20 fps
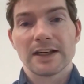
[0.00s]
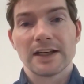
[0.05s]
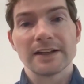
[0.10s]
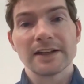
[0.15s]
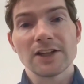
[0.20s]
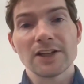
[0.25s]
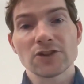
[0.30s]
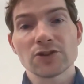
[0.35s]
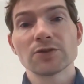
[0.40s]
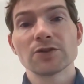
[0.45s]

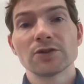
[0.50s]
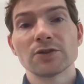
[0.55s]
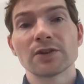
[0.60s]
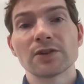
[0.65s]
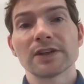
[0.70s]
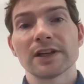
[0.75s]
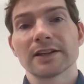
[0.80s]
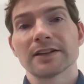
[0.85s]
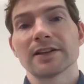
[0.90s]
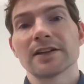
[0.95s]
And that should
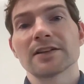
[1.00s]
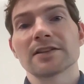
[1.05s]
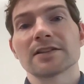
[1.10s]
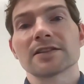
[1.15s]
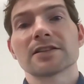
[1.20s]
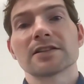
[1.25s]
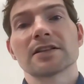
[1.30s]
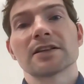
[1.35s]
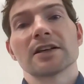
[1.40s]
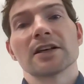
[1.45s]
look like
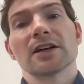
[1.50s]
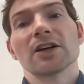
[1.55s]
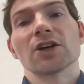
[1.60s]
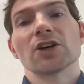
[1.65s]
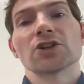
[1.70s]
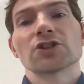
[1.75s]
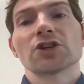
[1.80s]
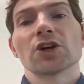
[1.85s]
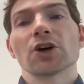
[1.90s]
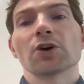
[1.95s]
this.
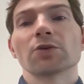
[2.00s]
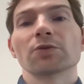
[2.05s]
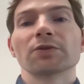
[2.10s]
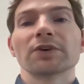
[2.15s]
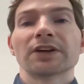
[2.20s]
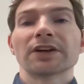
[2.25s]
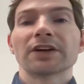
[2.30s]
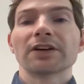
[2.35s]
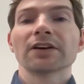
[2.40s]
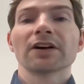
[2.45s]

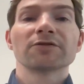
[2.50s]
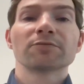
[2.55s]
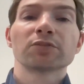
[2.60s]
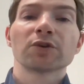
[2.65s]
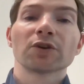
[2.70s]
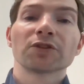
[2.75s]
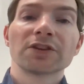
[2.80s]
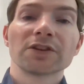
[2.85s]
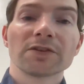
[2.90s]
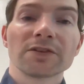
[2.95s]
So here I've
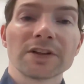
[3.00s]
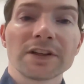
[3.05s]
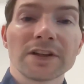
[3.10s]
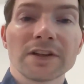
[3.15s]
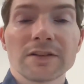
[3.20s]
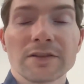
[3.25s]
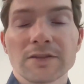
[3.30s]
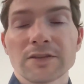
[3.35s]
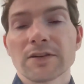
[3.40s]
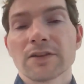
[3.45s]
plotted
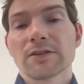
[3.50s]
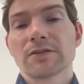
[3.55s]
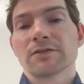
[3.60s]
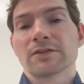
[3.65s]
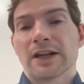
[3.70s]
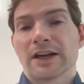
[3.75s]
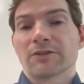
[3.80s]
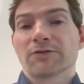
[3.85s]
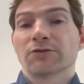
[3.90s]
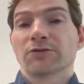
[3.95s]
only
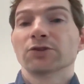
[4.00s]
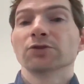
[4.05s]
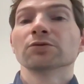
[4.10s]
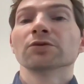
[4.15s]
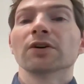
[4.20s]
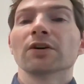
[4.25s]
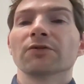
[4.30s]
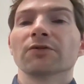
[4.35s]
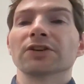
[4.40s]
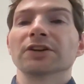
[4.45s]
like
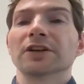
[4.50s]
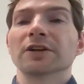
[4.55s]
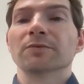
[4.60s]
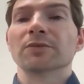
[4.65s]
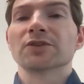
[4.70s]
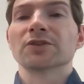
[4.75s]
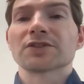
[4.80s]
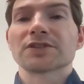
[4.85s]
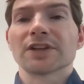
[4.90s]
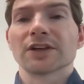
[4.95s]
few of the
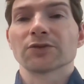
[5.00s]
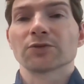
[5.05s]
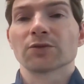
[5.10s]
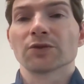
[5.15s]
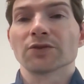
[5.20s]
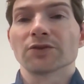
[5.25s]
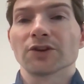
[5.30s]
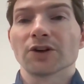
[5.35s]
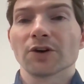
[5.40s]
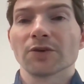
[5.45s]
elements that
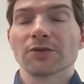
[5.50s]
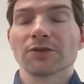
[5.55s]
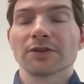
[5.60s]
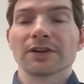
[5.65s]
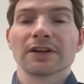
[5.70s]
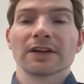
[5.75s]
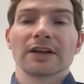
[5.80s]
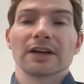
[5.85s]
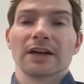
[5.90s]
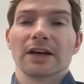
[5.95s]
were
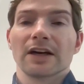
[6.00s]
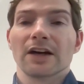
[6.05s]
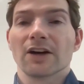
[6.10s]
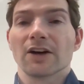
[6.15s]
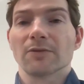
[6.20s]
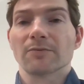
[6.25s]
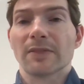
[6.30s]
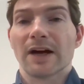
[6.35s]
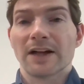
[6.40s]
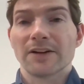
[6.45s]
known
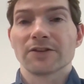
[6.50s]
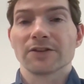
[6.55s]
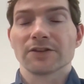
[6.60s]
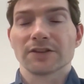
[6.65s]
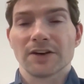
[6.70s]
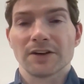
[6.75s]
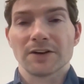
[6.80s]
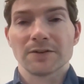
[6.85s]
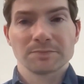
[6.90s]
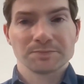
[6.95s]
at the
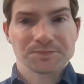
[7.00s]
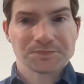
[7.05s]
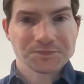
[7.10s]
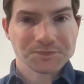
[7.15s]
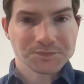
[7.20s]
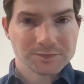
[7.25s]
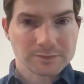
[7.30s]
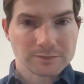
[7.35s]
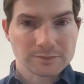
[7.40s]
time.